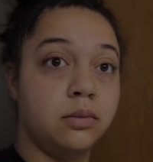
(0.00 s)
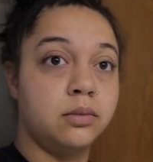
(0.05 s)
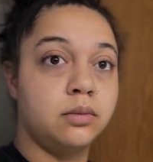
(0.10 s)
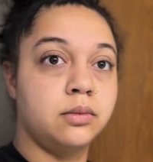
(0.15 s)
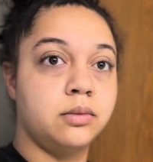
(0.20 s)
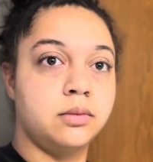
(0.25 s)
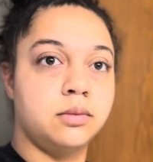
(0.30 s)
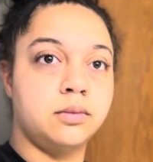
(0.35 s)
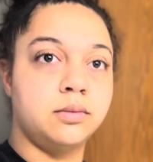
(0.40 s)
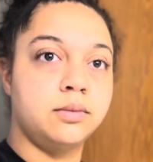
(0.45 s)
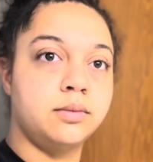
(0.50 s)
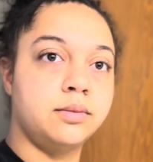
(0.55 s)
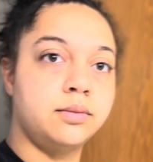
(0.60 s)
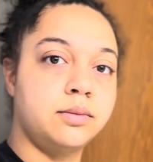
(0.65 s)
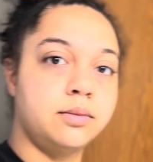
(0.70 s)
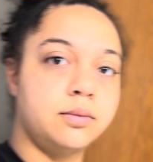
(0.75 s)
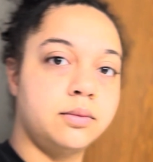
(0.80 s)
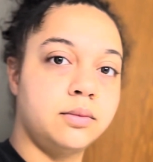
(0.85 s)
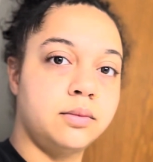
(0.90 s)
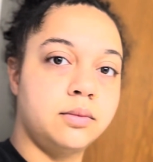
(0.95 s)

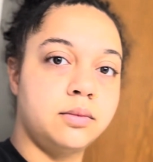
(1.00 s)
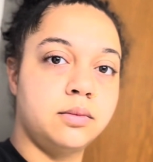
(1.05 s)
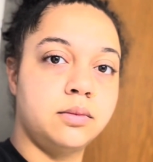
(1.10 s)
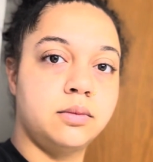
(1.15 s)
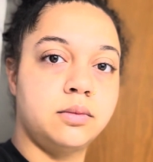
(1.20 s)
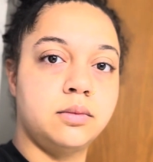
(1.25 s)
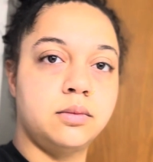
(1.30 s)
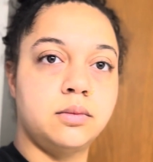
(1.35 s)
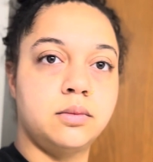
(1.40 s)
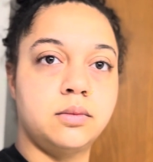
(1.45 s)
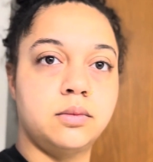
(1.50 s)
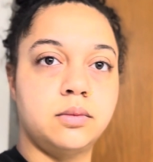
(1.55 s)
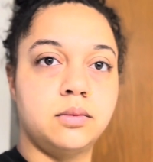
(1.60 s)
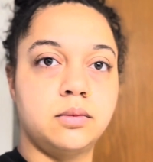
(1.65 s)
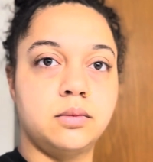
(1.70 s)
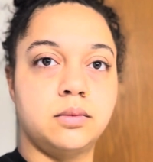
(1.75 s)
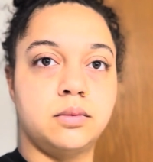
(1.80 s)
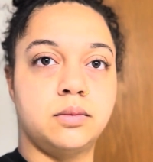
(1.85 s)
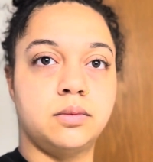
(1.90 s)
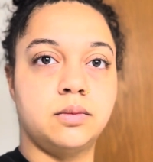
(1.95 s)

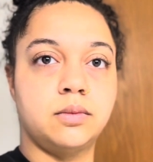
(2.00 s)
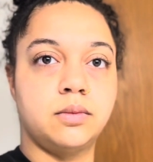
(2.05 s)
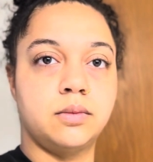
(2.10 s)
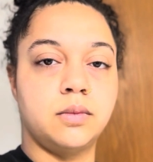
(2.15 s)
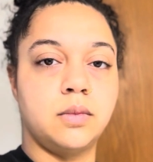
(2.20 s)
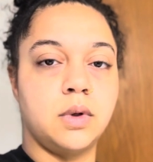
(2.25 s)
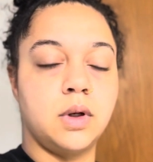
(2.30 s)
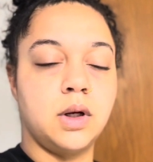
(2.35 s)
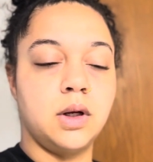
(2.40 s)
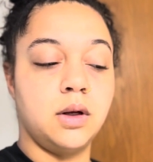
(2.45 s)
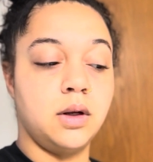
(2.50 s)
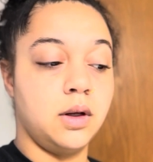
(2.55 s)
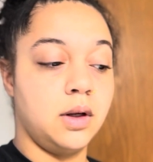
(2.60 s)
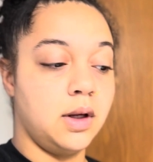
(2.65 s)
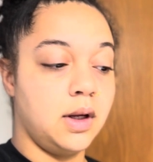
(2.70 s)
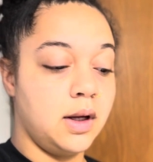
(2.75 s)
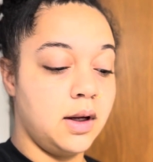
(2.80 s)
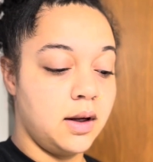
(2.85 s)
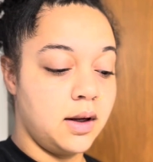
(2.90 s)
(no one is talking)